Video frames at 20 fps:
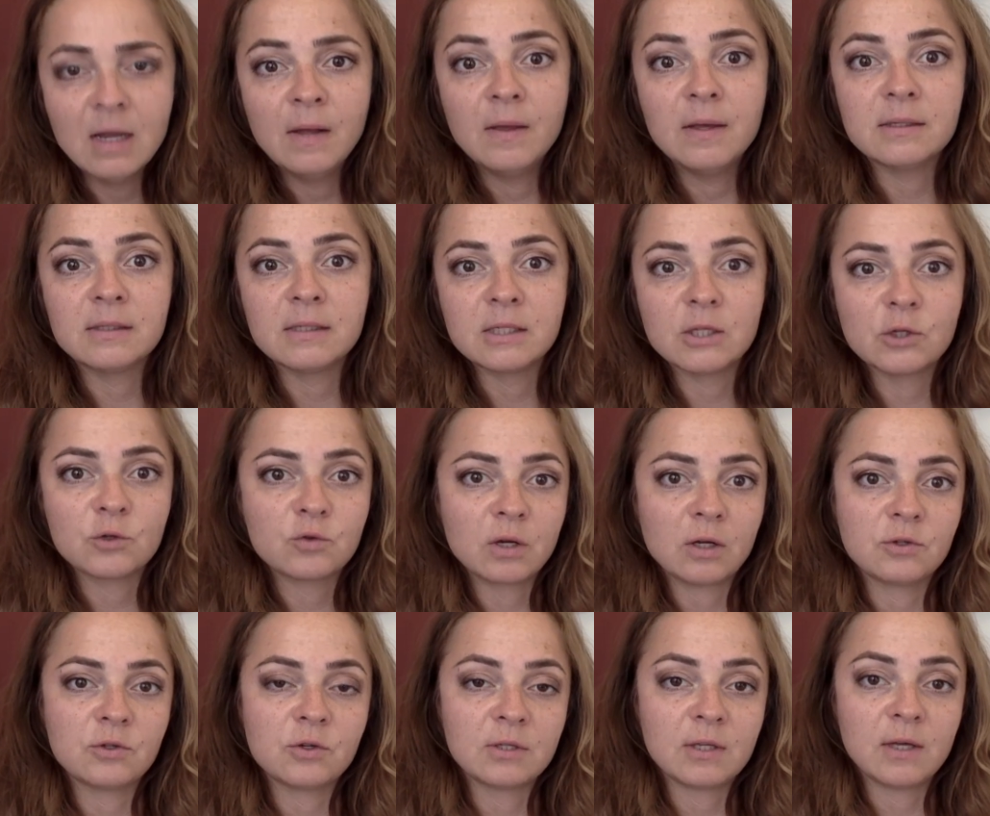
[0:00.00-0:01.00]
This is the
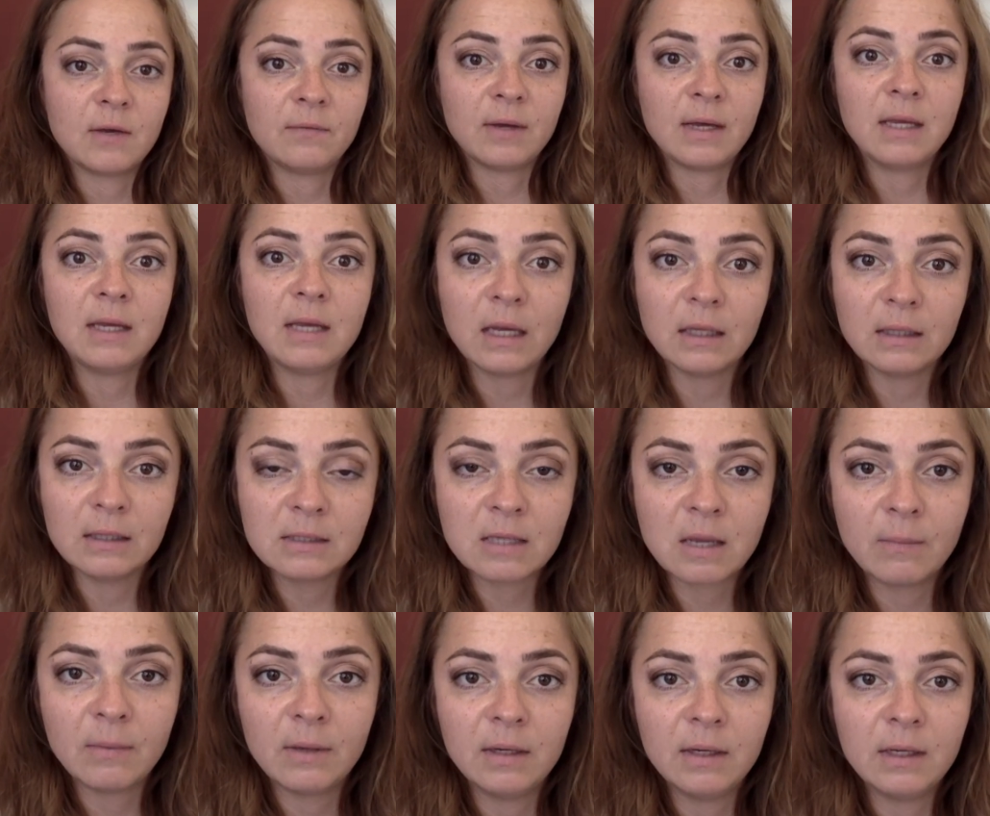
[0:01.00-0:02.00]
Trust Yourself Again Summit,